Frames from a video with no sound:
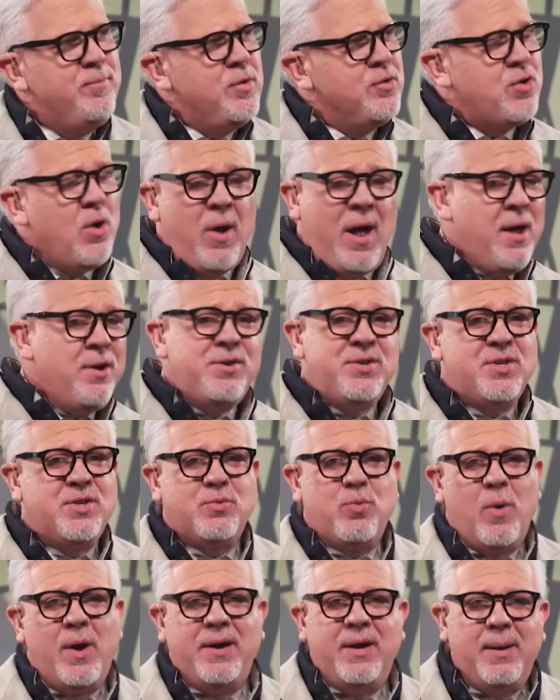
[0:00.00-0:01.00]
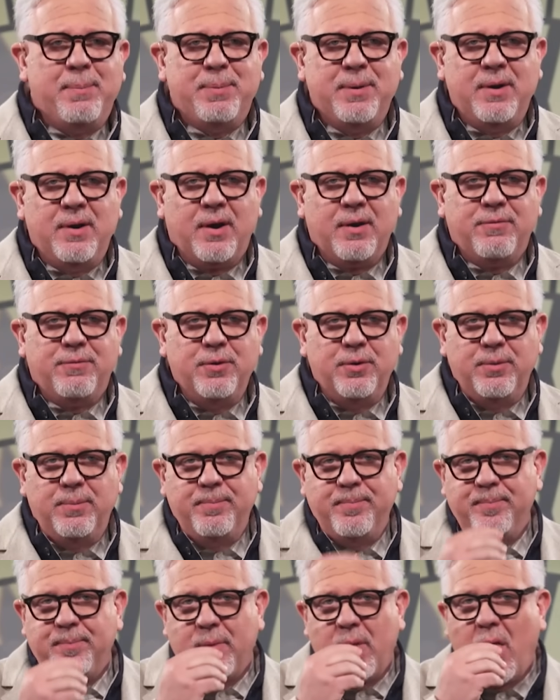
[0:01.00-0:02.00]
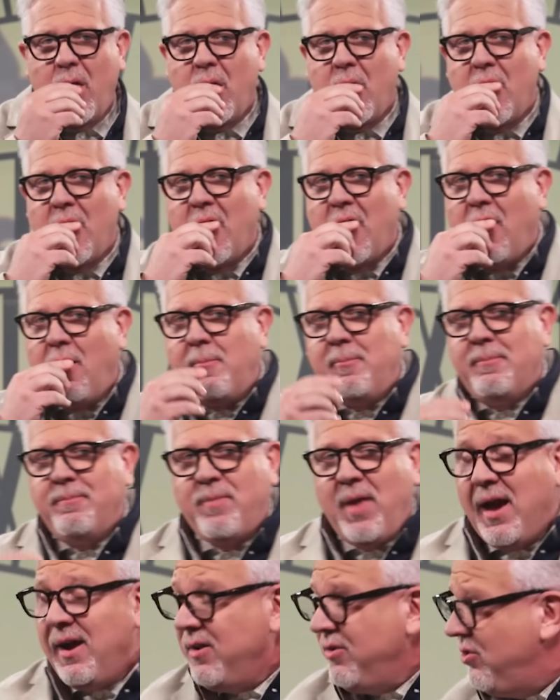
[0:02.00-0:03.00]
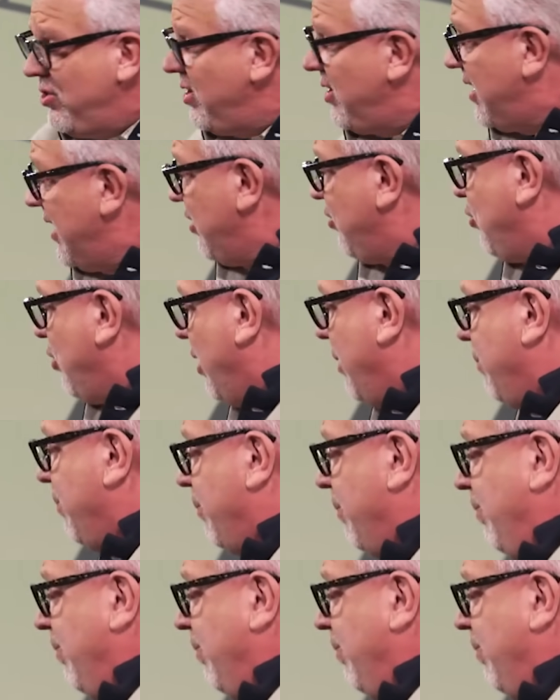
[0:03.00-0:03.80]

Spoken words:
So how does this wind up in our food? How does it get to our,